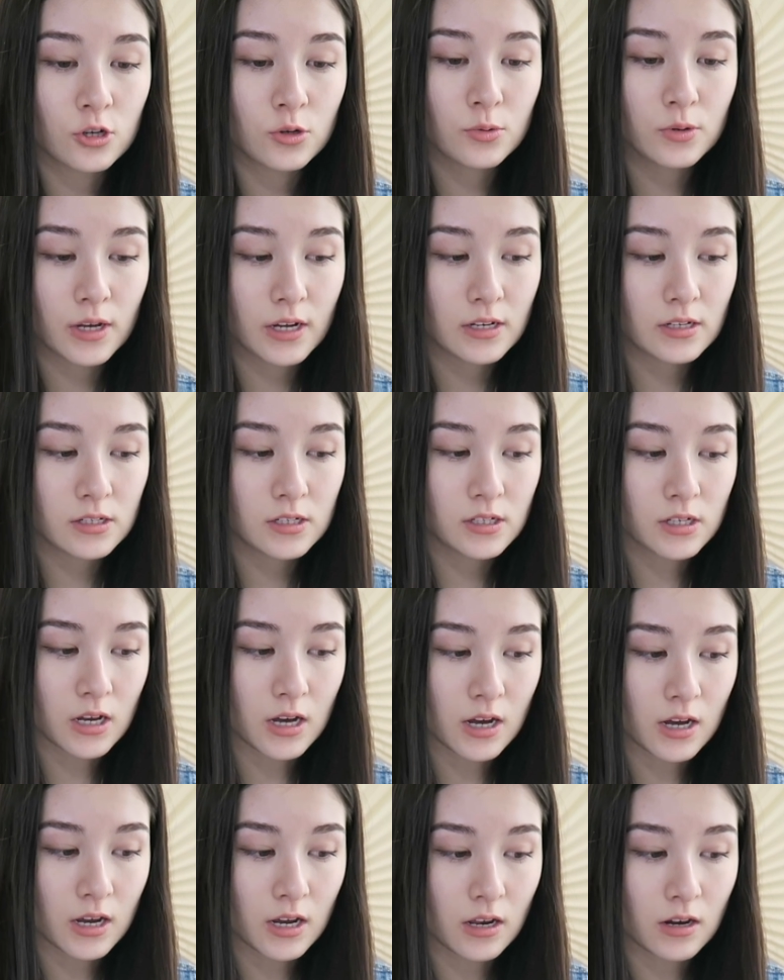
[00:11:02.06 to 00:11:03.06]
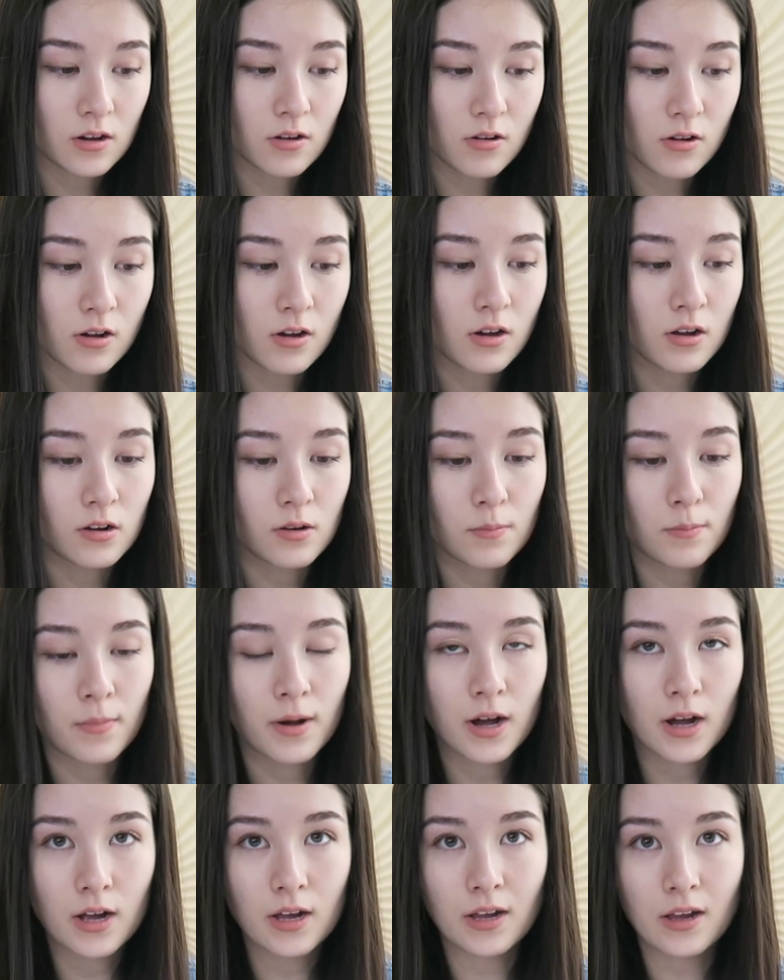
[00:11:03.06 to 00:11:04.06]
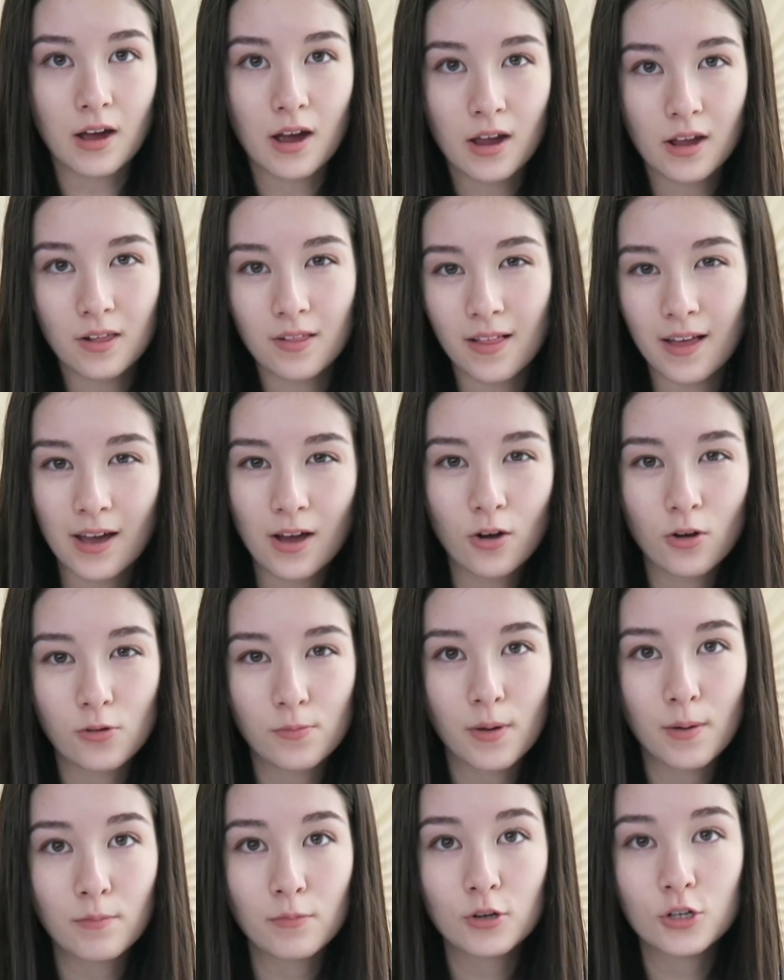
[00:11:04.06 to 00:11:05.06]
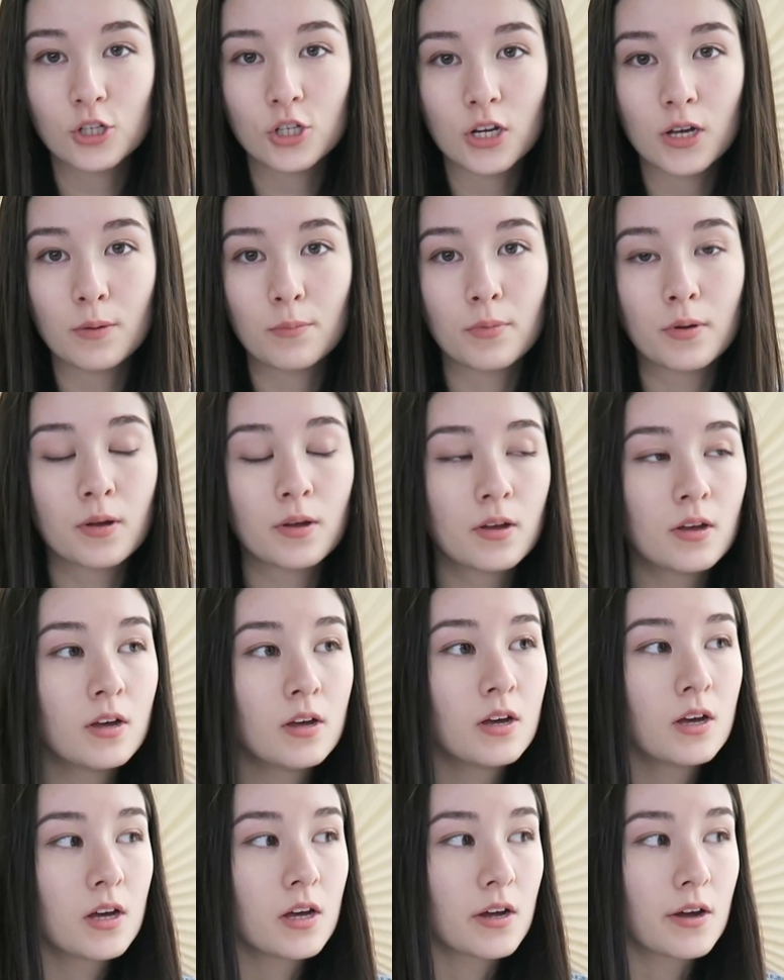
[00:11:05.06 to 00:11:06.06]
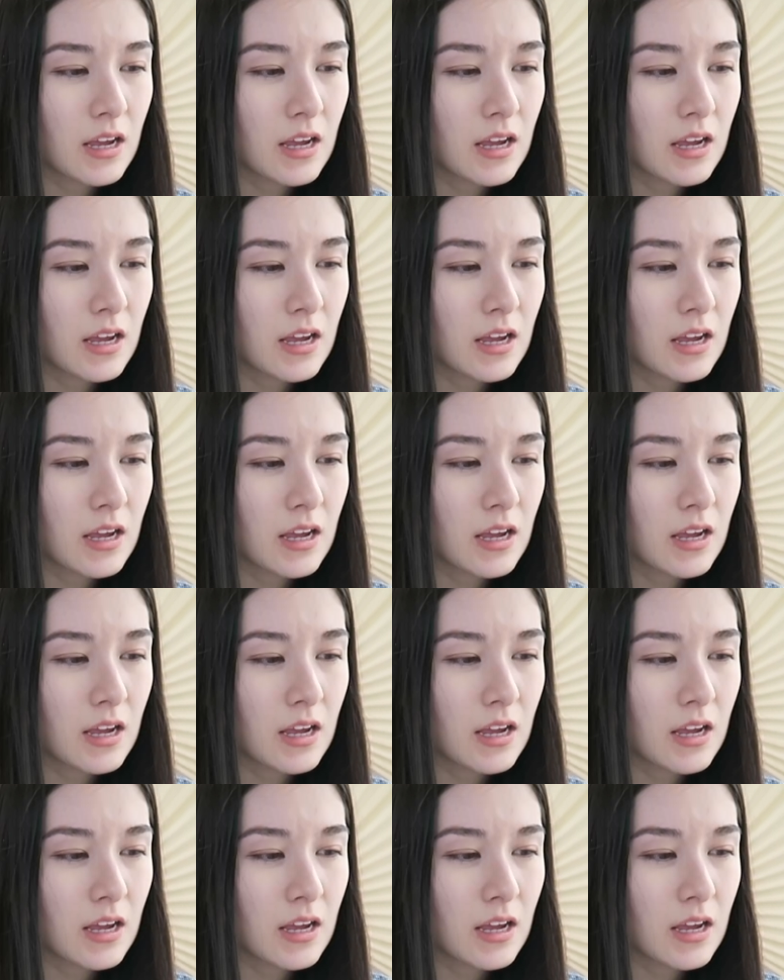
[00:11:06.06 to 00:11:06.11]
spent $2.99 on my iCloud membership.